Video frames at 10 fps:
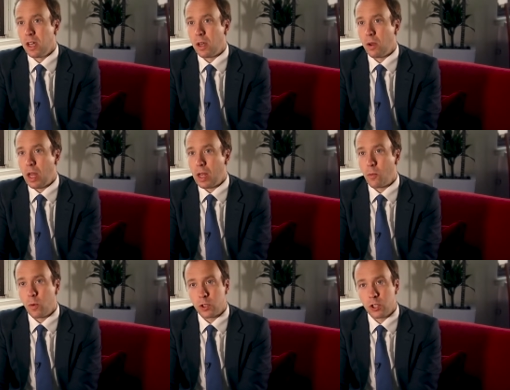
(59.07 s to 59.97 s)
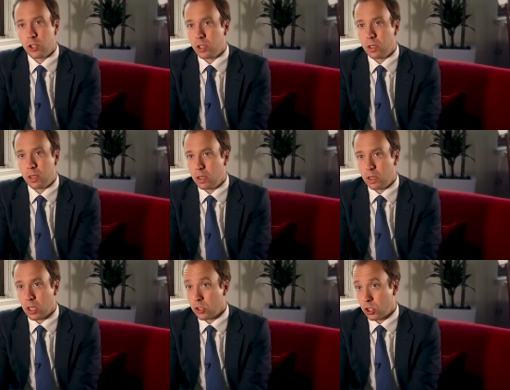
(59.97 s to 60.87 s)
at which
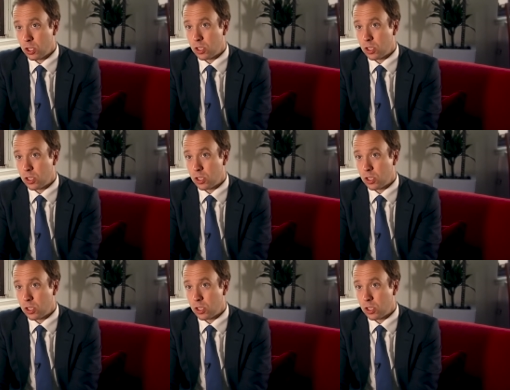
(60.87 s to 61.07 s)
culture